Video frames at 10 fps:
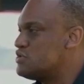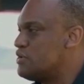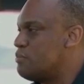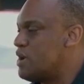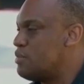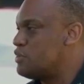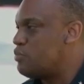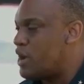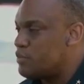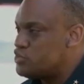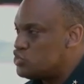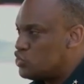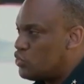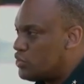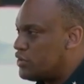A mom and pop
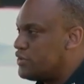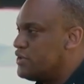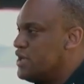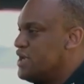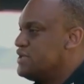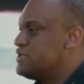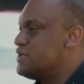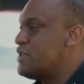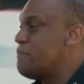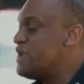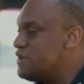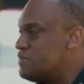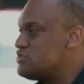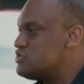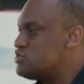store to the
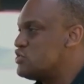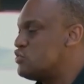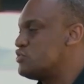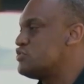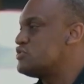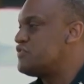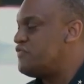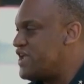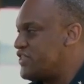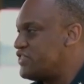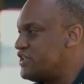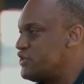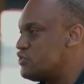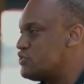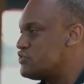big business owners, to faith
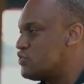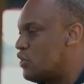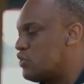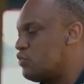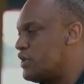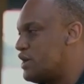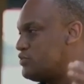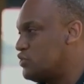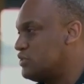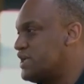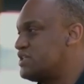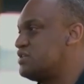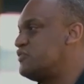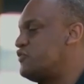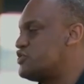leaders, all the way up to
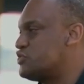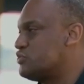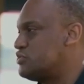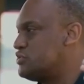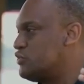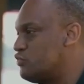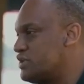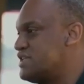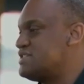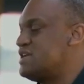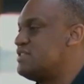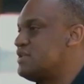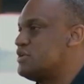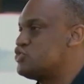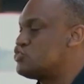elected officials to really
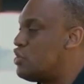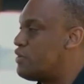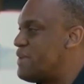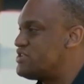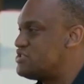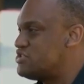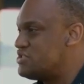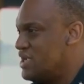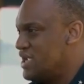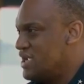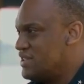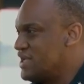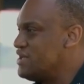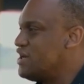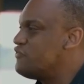send the strong message
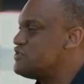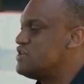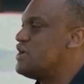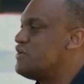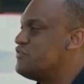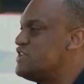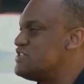that enough is enough.